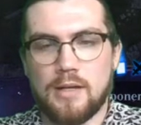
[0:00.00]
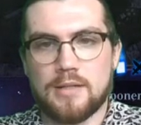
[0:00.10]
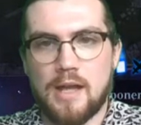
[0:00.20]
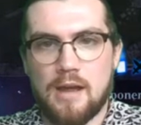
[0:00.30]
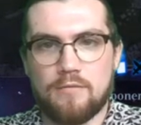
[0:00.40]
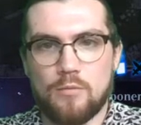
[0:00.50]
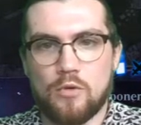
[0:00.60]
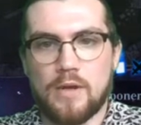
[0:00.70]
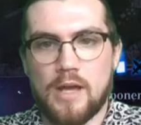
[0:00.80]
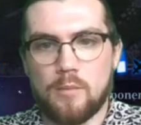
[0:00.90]
have
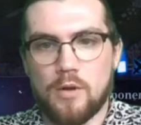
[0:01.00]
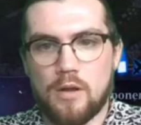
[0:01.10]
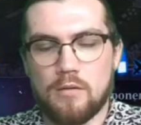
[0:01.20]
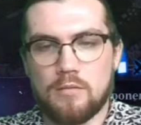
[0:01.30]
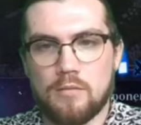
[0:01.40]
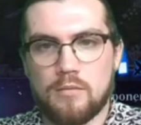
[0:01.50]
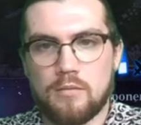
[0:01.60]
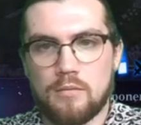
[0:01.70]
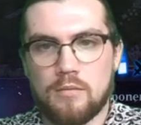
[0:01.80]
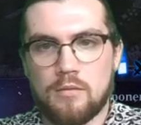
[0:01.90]
removal and a blocker,
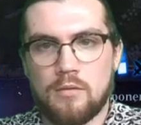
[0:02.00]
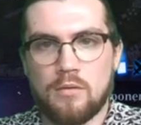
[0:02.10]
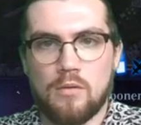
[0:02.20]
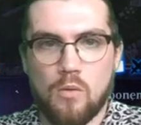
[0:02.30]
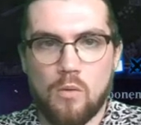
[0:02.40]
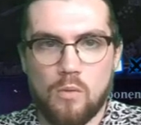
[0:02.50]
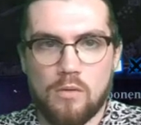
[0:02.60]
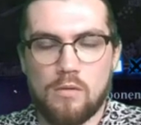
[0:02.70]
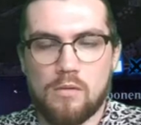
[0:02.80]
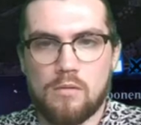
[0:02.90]
or